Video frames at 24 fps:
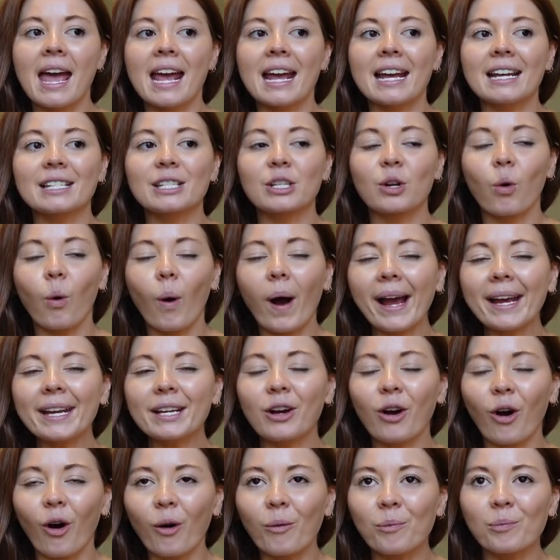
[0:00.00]
It's
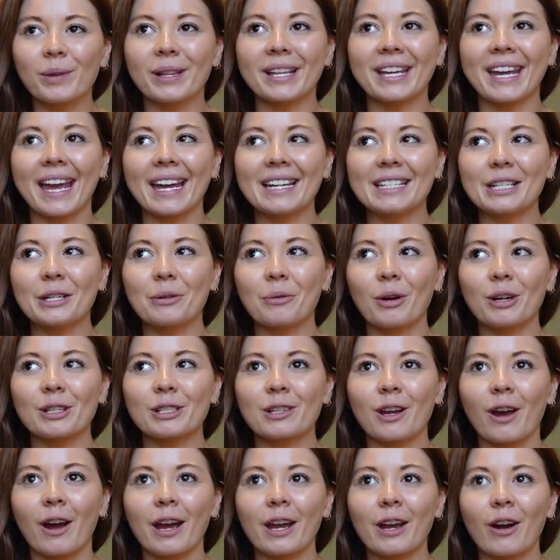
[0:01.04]
quite complicated
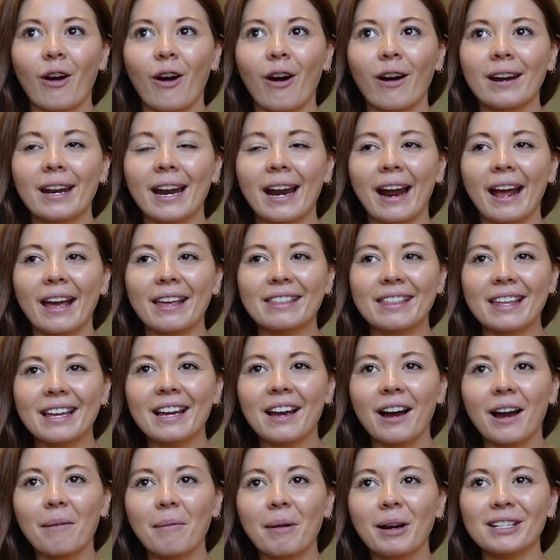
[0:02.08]
what's going on. I
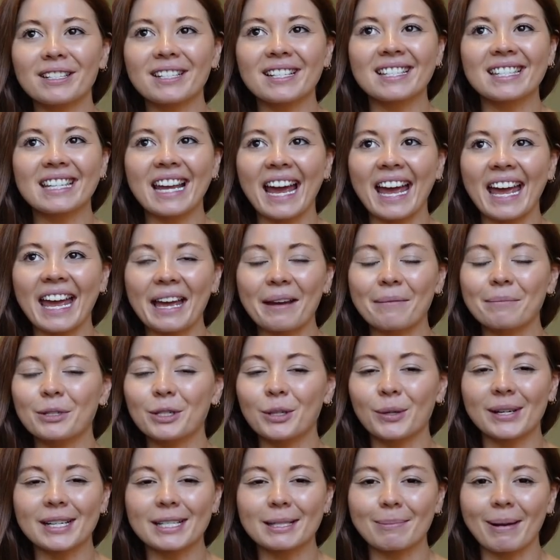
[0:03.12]
think I might just get him
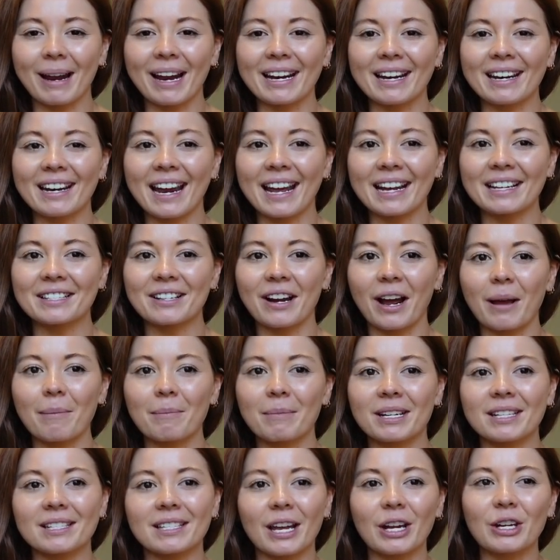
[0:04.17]
to explain it next
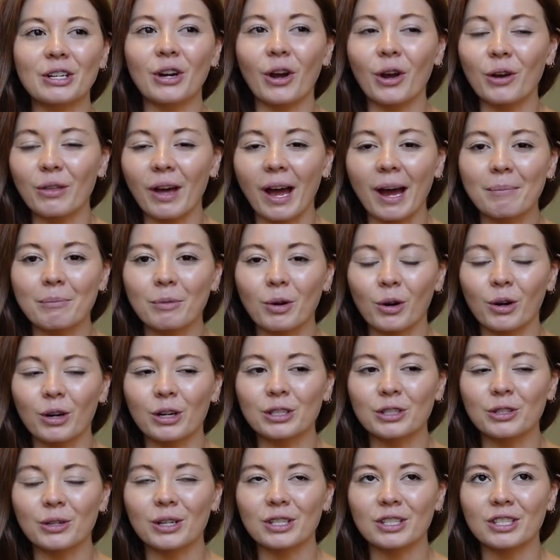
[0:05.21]
time, because I know that I'm not
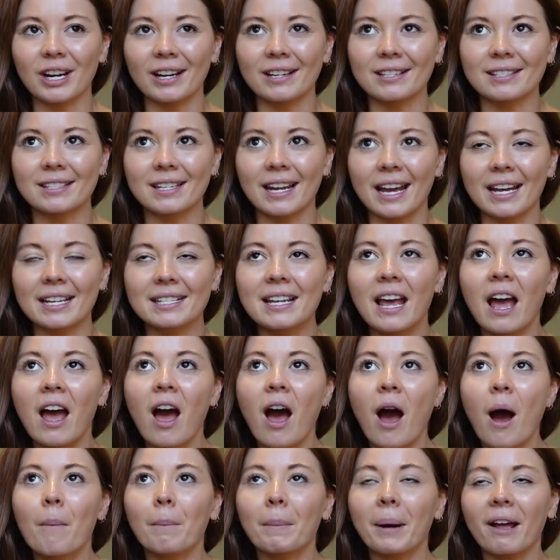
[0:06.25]
going to do it justice.
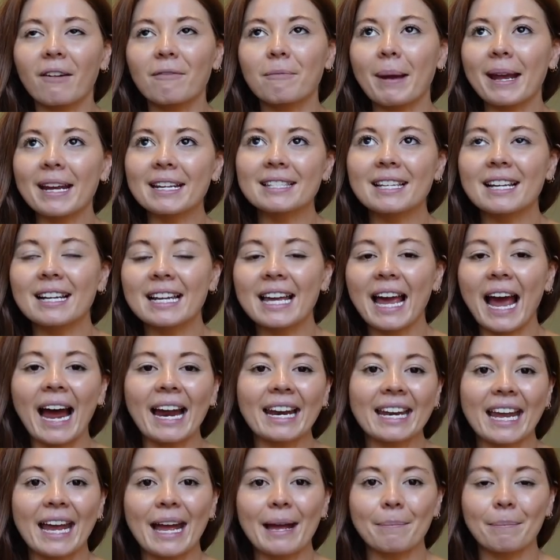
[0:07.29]
But I basically
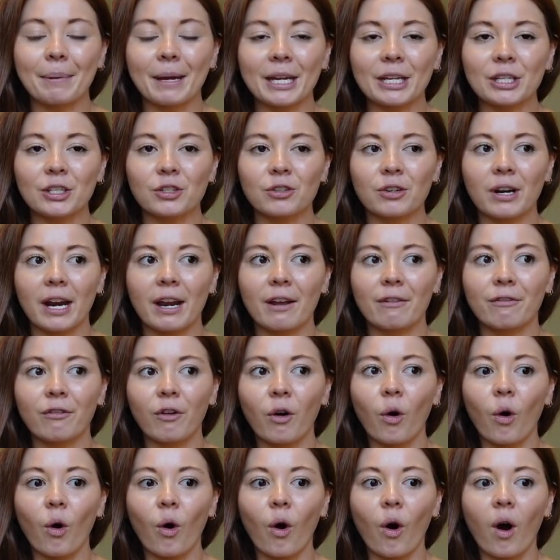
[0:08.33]
had a hip injury
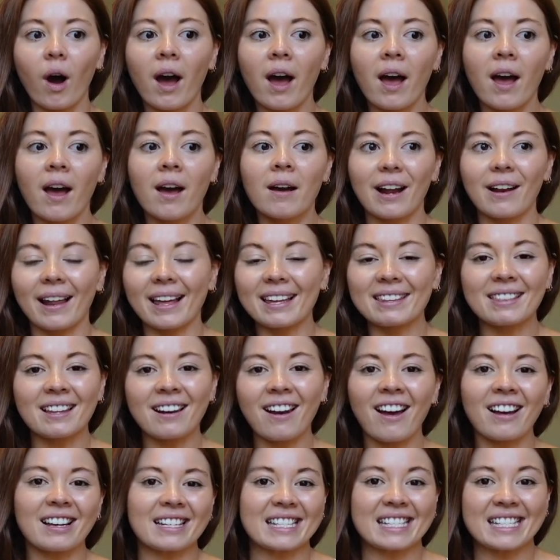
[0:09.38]
for like the
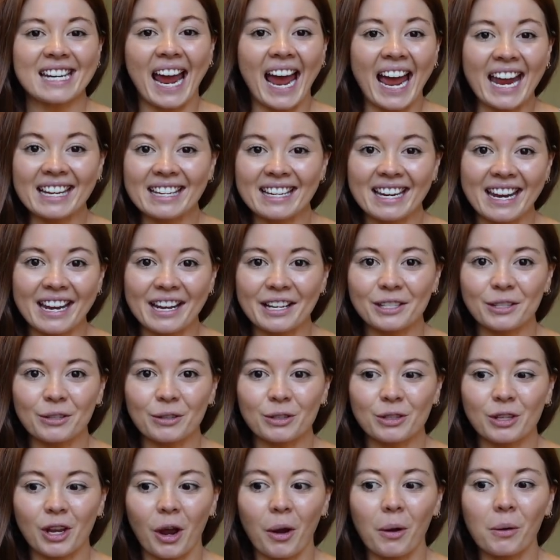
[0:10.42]
last 10 years
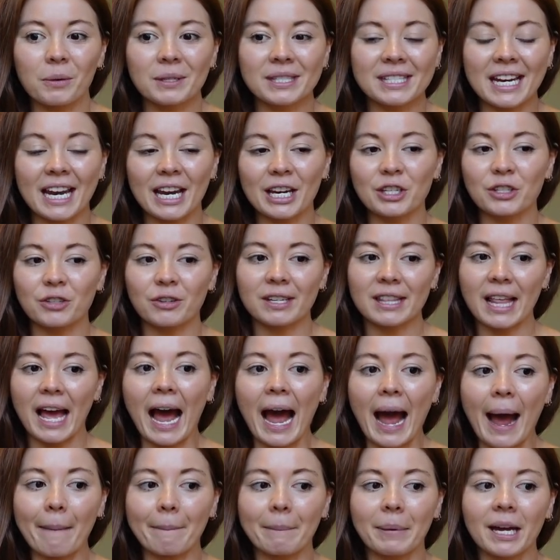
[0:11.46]
or so. It was an injury that
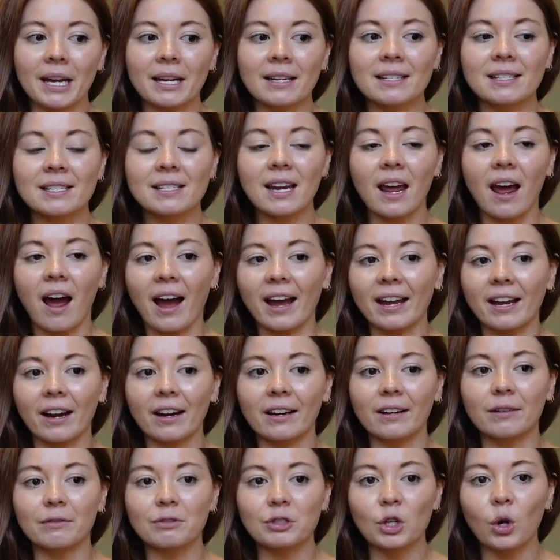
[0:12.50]
happened. I
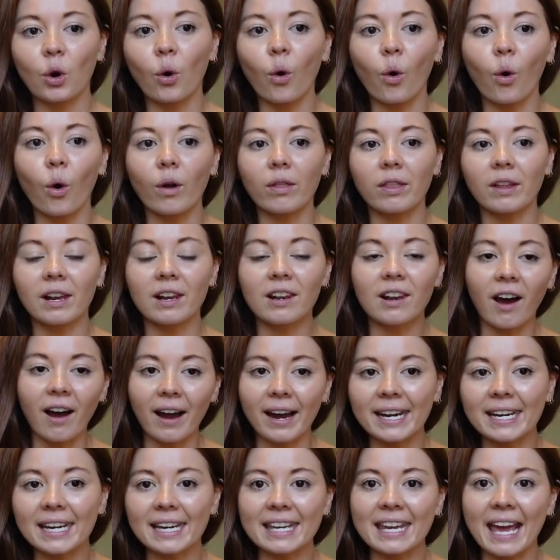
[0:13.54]
kind of tore the
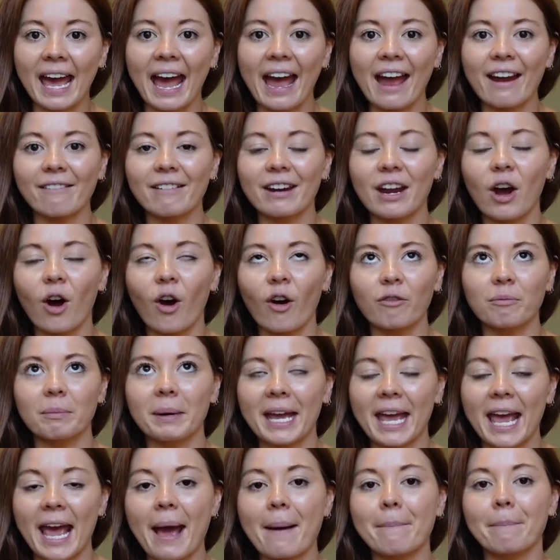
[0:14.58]
lining area of my
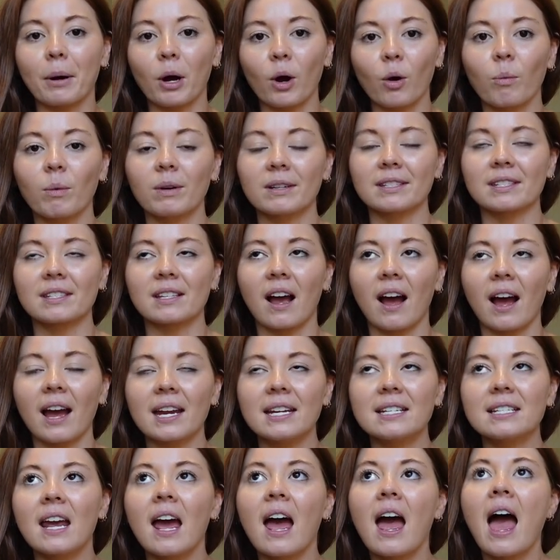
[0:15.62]
hip on one
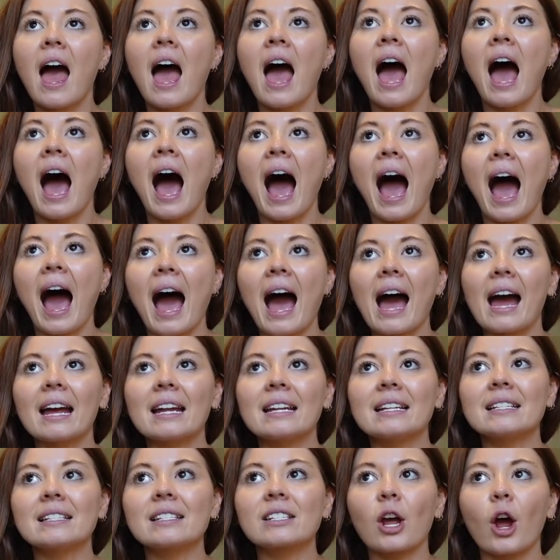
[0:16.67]
side.
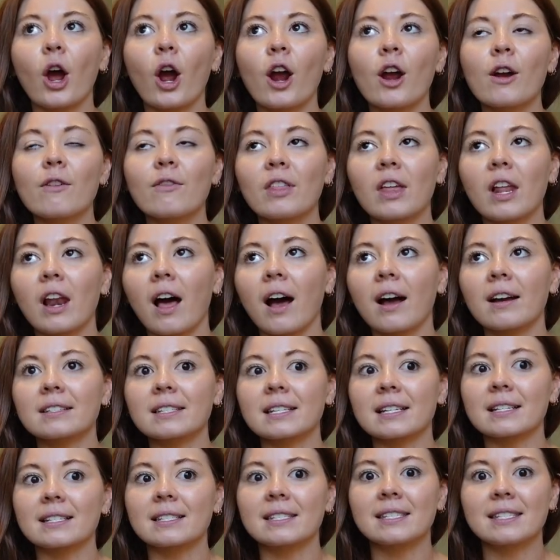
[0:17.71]
And over the
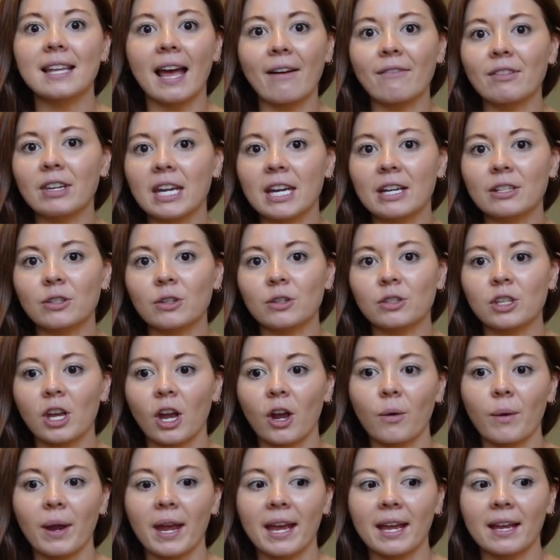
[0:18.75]
last like 7 years or so,
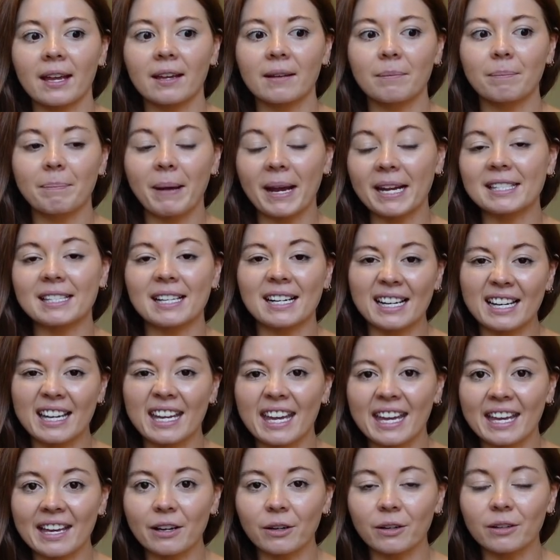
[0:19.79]
it basically
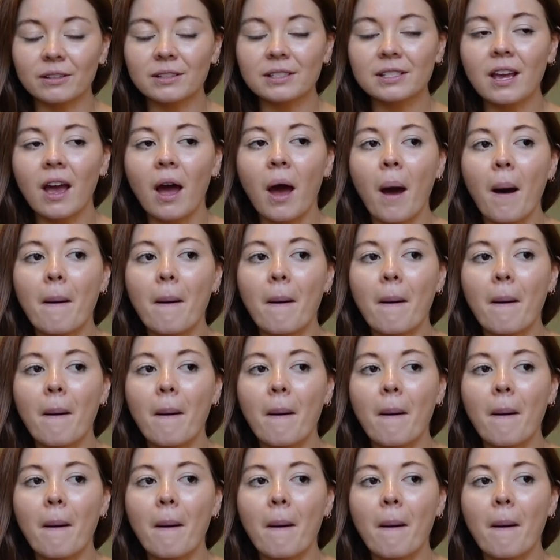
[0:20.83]
healed.